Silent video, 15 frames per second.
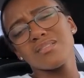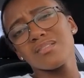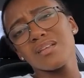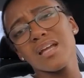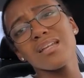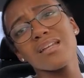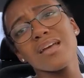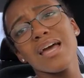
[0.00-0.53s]

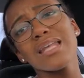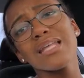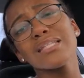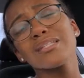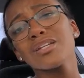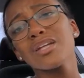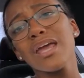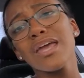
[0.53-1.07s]
I need
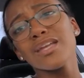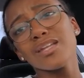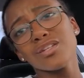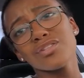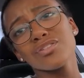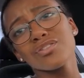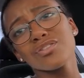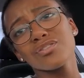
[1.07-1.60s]

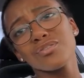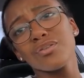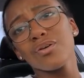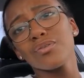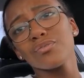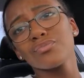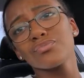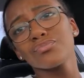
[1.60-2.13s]
change, you
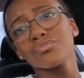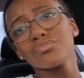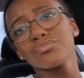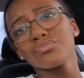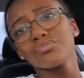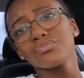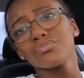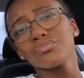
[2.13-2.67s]
know?
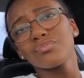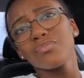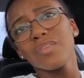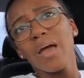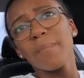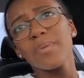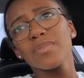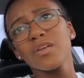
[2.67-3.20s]

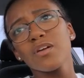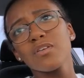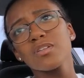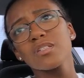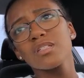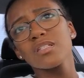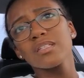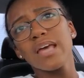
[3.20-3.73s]
I've been there
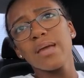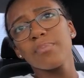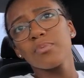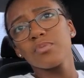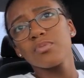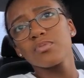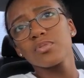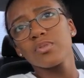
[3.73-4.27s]
since
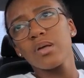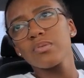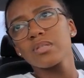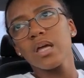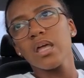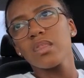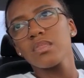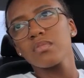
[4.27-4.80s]
April, so that was
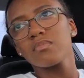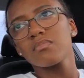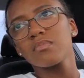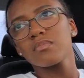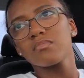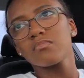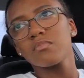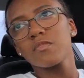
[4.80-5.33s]
like
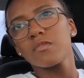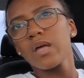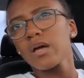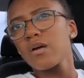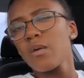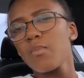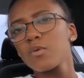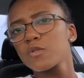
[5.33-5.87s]

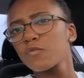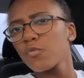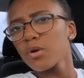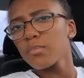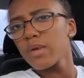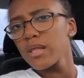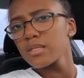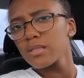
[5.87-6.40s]
almost 4
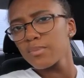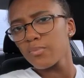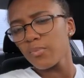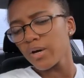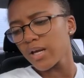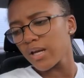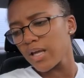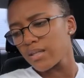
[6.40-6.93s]
months I've been
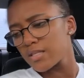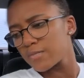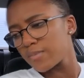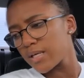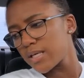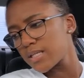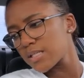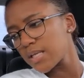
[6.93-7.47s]
working at this
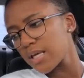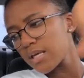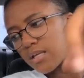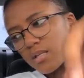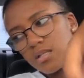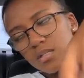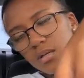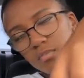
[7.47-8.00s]
place, and
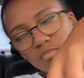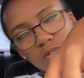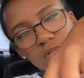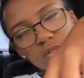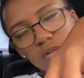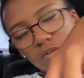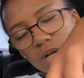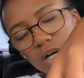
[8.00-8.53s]
I'm just
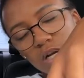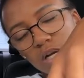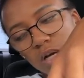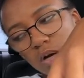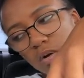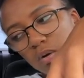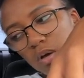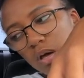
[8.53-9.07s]
so ready to
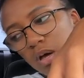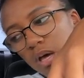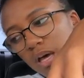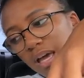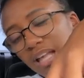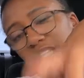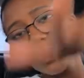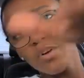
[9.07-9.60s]
go.
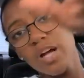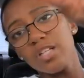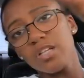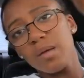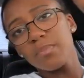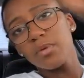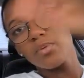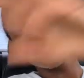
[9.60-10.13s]
It's a great
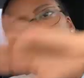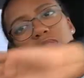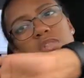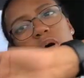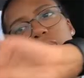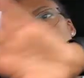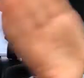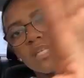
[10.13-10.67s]
job though. It's
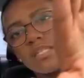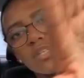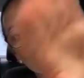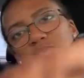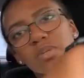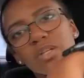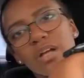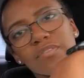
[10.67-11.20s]
so easy. You
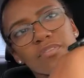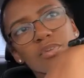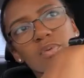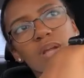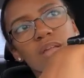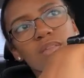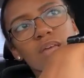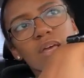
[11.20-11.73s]
really don't have to do
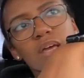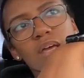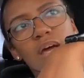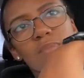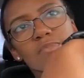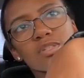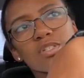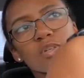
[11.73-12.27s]
anything.
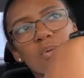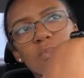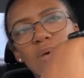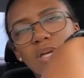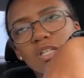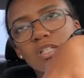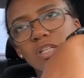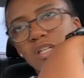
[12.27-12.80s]
I'm just so
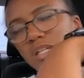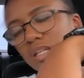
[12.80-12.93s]
impatient.